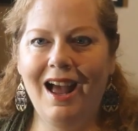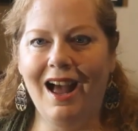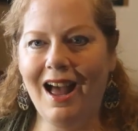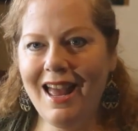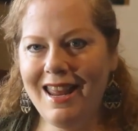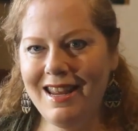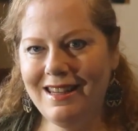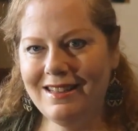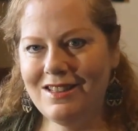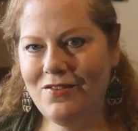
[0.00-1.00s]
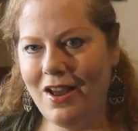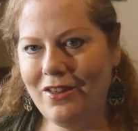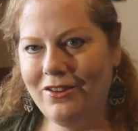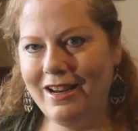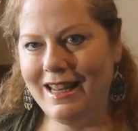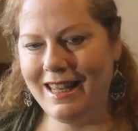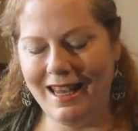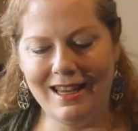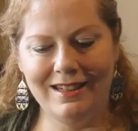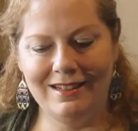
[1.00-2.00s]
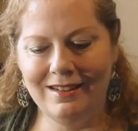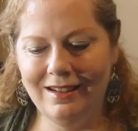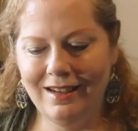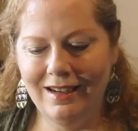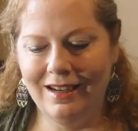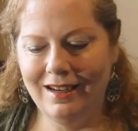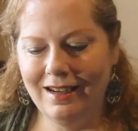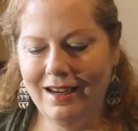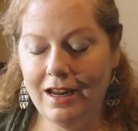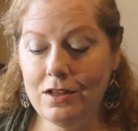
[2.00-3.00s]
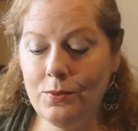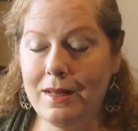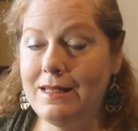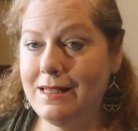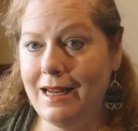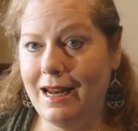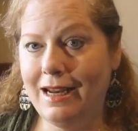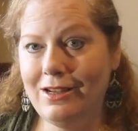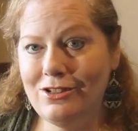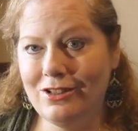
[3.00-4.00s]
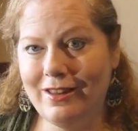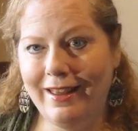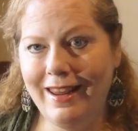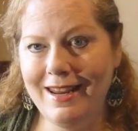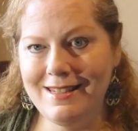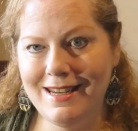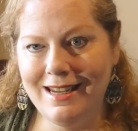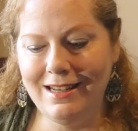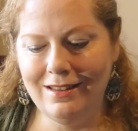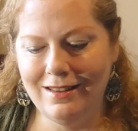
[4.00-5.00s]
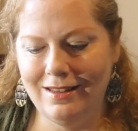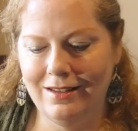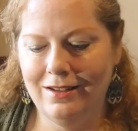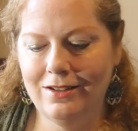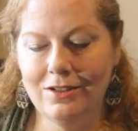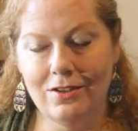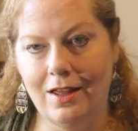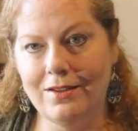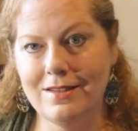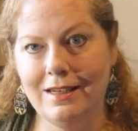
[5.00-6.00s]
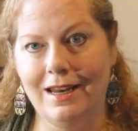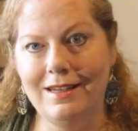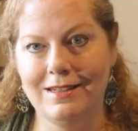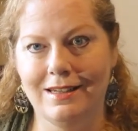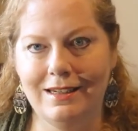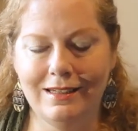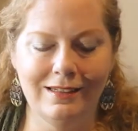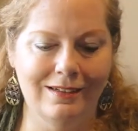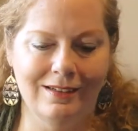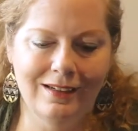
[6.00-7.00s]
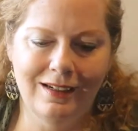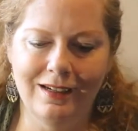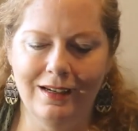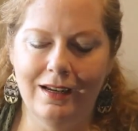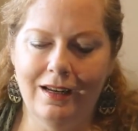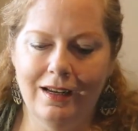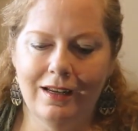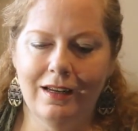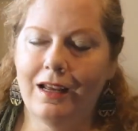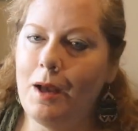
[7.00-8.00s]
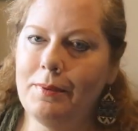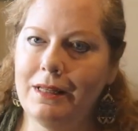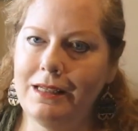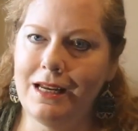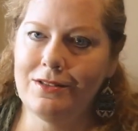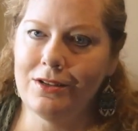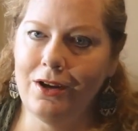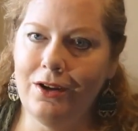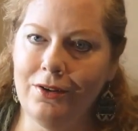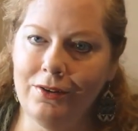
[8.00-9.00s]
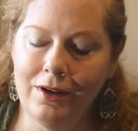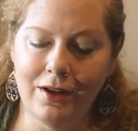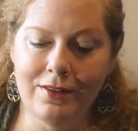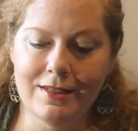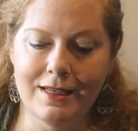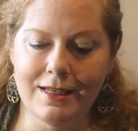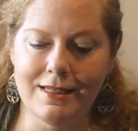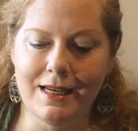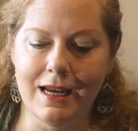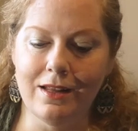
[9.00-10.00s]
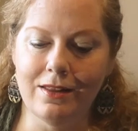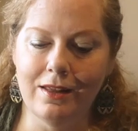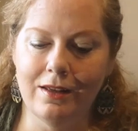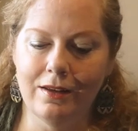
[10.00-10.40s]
Hi, it's Valerie again. It's Wednesday, July 18th, 2018. A couple of days ago, on the 16th,